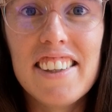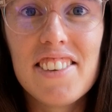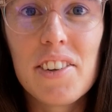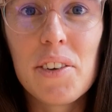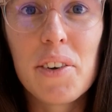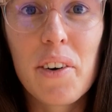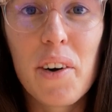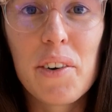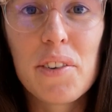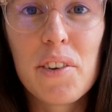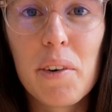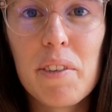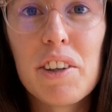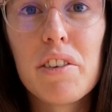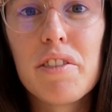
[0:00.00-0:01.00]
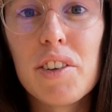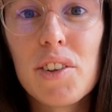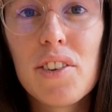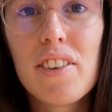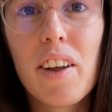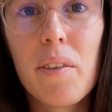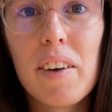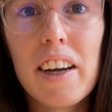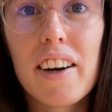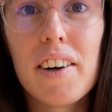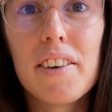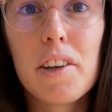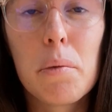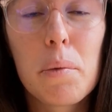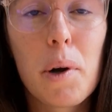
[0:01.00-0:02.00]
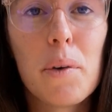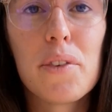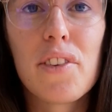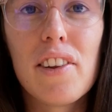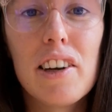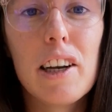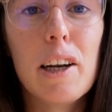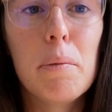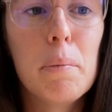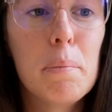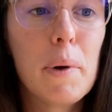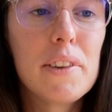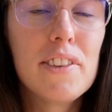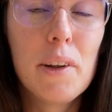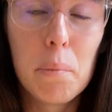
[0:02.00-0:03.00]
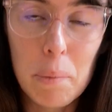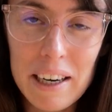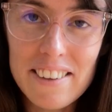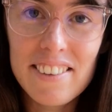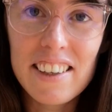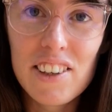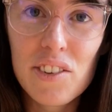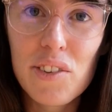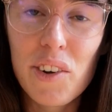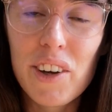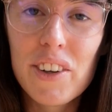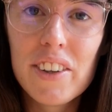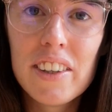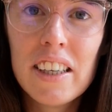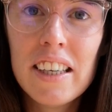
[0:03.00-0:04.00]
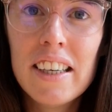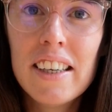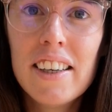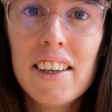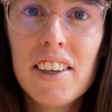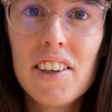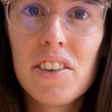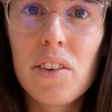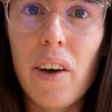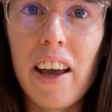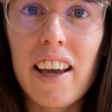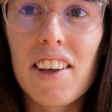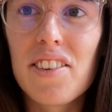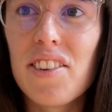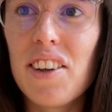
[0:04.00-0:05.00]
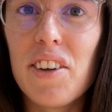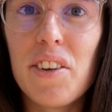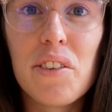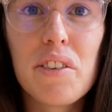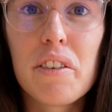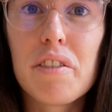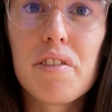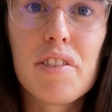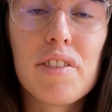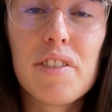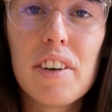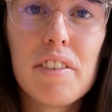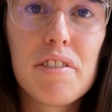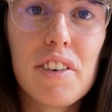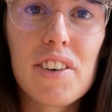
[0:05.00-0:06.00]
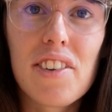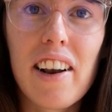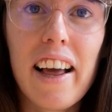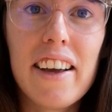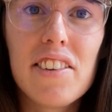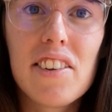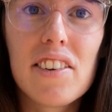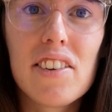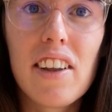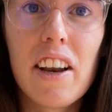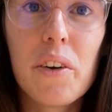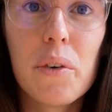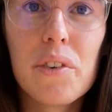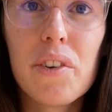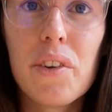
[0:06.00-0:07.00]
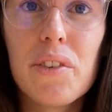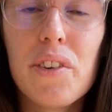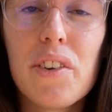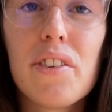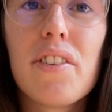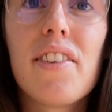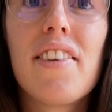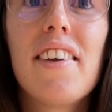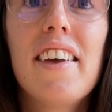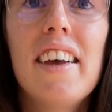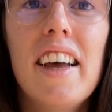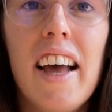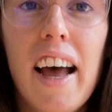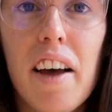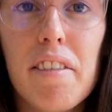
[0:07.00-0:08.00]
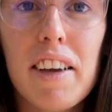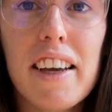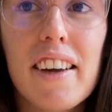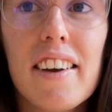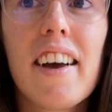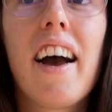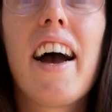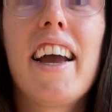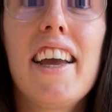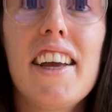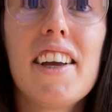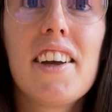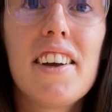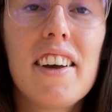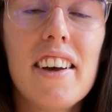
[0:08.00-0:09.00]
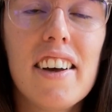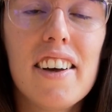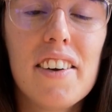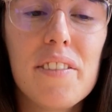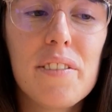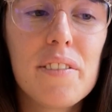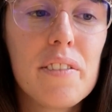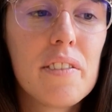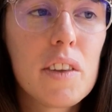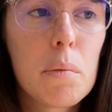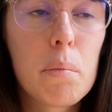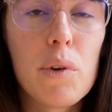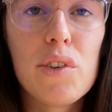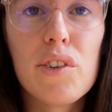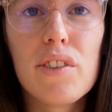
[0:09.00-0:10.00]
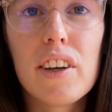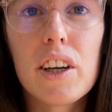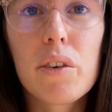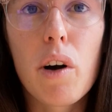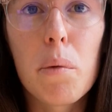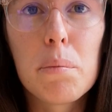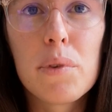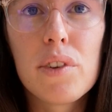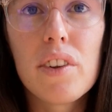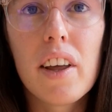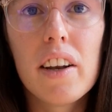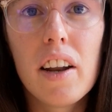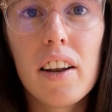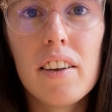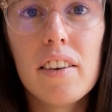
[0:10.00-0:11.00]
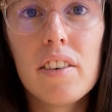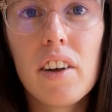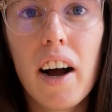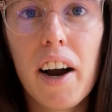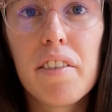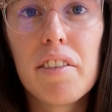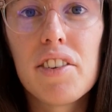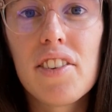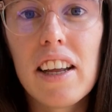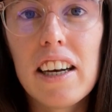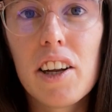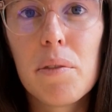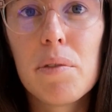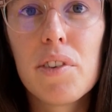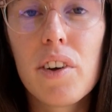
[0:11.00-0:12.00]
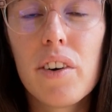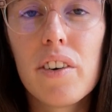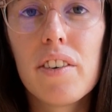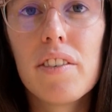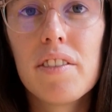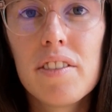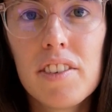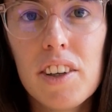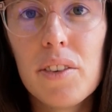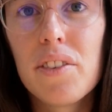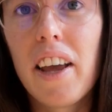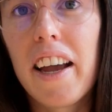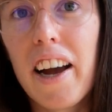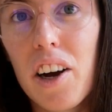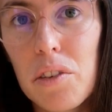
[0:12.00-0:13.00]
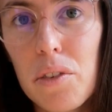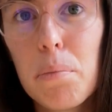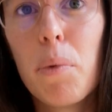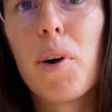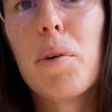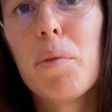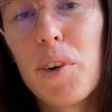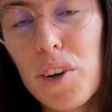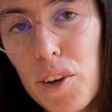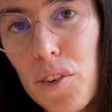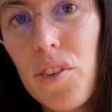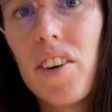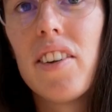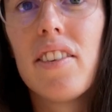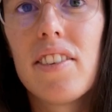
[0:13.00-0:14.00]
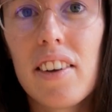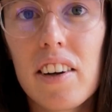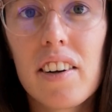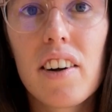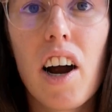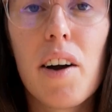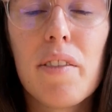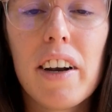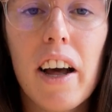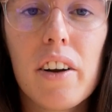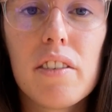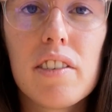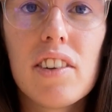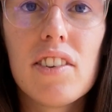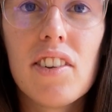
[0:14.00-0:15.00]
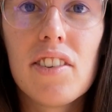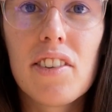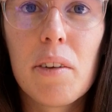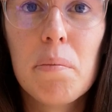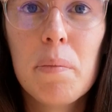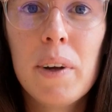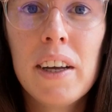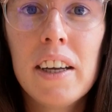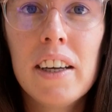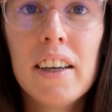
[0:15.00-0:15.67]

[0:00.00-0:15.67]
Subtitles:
need to grow so much food that we are constantly depleting the soil. So I guess the use of fertilizers and also just having high producing crops and then harvesting them, so you take out more and more nutrients and carbon out of the system.